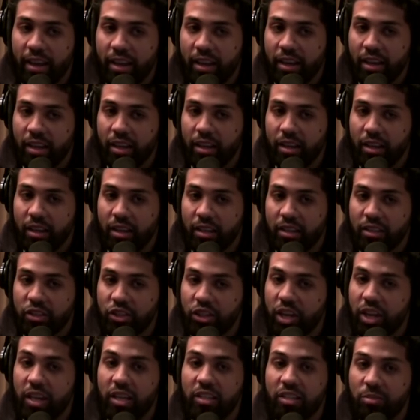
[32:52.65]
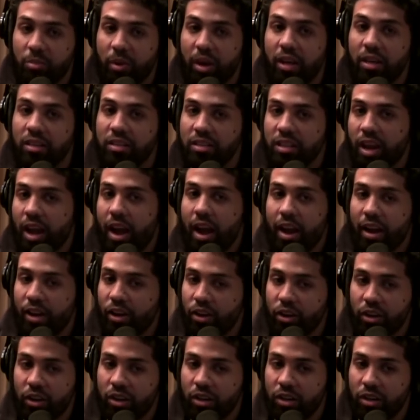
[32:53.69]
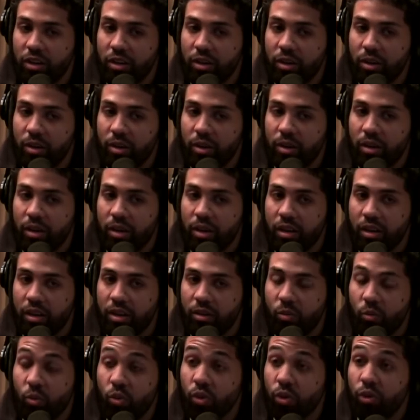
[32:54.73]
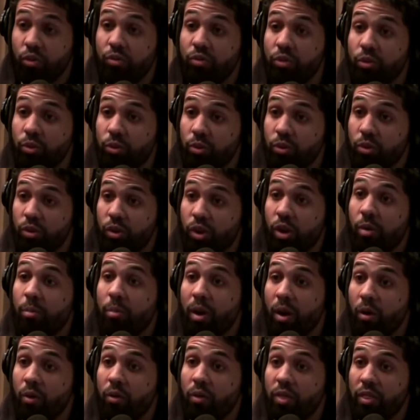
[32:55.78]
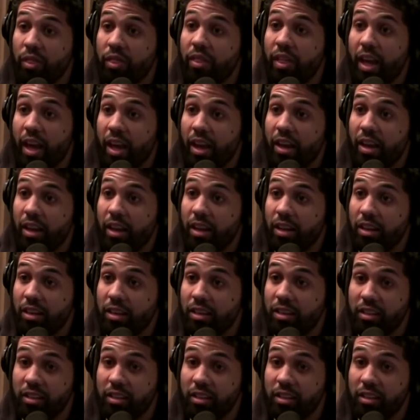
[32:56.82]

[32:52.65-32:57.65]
it changed my entire uh, worldview about that.